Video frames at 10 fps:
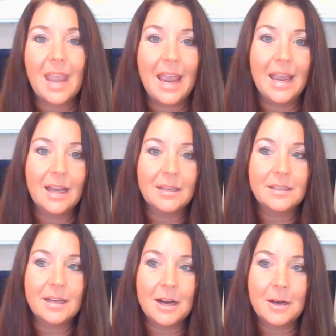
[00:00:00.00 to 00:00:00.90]

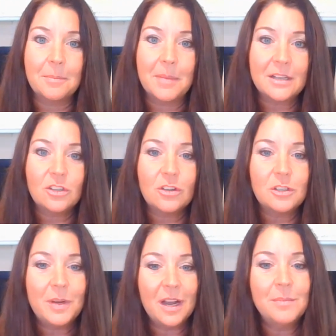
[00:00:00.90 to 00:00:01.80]
And so this
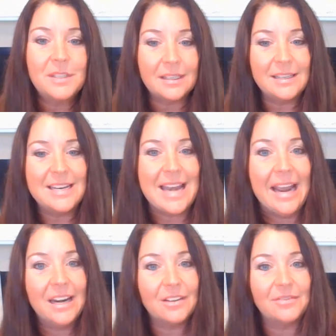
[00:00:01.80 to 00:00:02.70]
becomes this
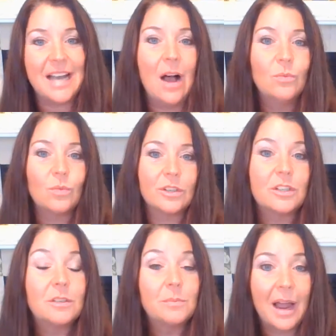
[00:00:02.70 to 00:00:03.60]
negative downward
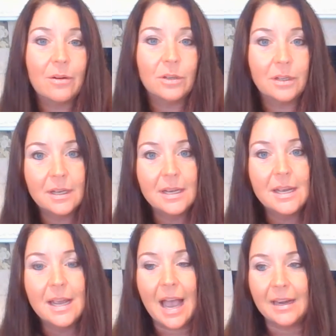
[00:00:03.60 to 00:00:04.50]
spiral,
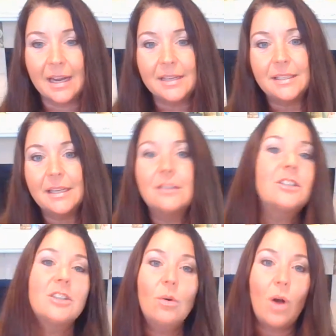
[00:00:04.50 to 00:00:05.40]
and I see it
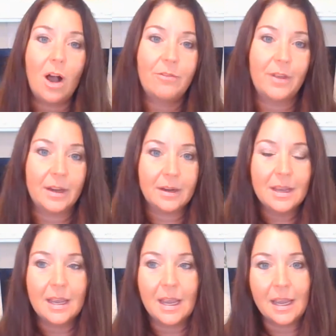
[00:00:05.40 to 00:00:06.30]
so often
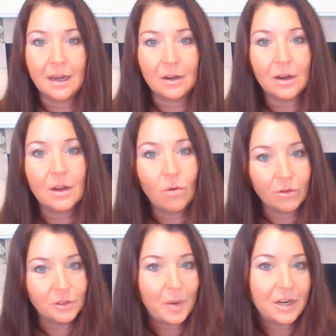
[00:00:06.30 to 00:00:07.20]
in
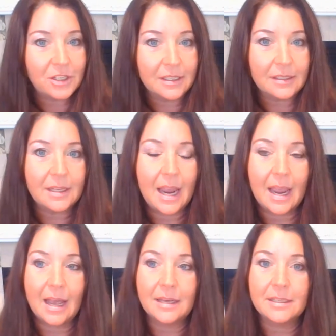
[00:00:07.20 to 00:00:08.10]
Crohn's patients,
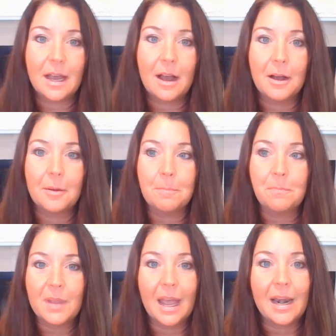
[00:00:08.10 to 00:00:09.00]
and
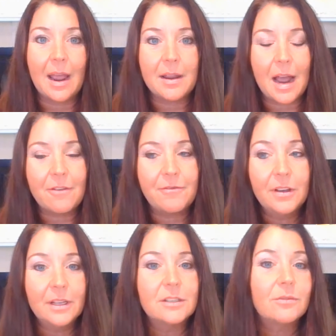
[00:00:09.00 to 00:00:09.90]
I
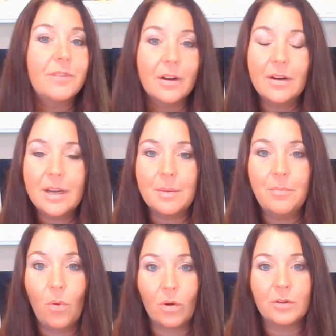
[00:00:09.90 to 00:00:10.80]
feel it's a very
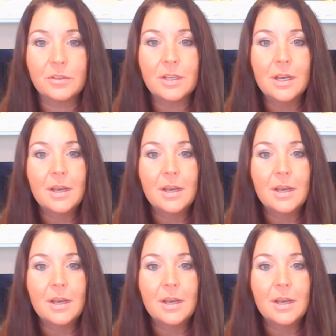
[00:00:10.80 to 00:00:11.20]
important